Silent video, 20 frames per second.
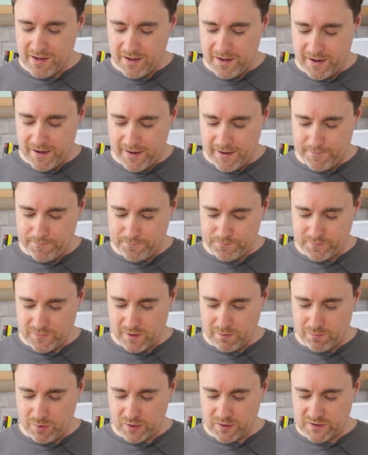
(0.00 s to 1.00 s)

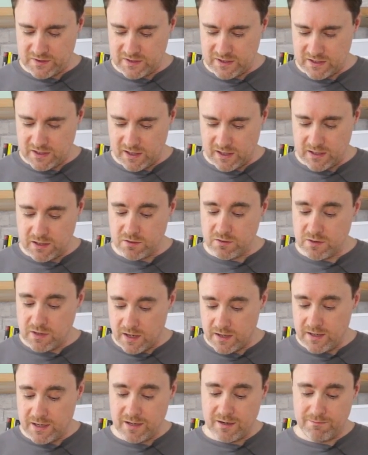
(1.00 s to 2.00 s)
Book to see an eye.
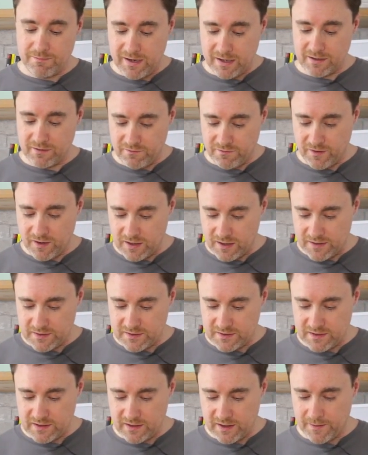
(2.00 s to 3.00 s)
I need a magnifying
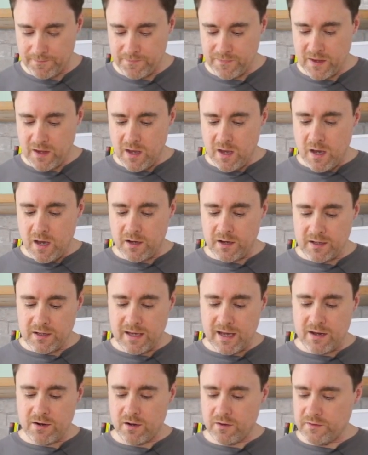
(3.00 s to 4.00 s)
glass to see that. And
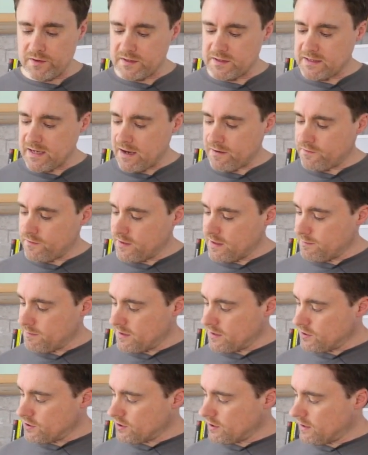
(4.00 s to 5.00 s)
again, on this Daphne
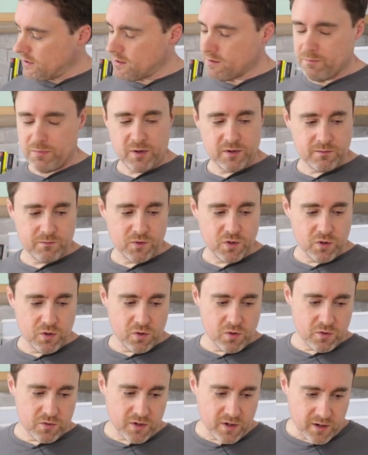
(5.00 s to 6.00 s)
image in the bottom
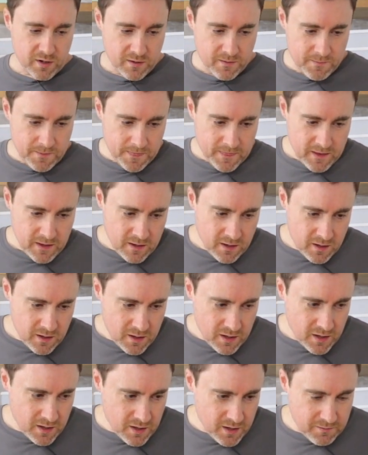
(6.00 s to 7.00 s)
corner,
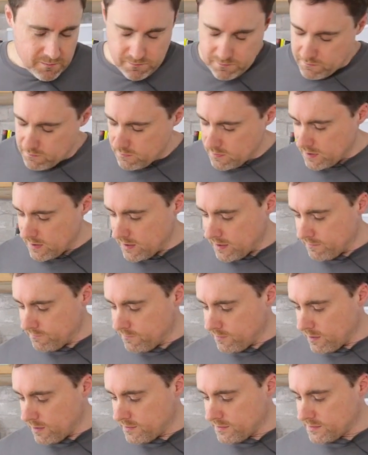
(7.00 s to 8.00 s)

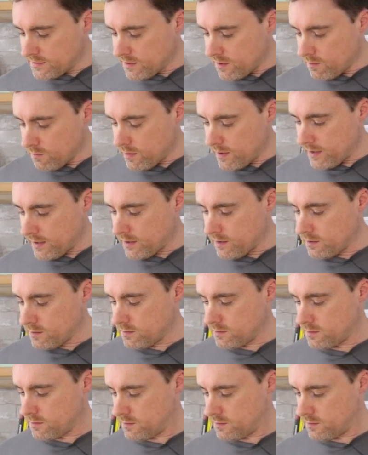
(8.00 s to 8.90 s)
there's no way I can...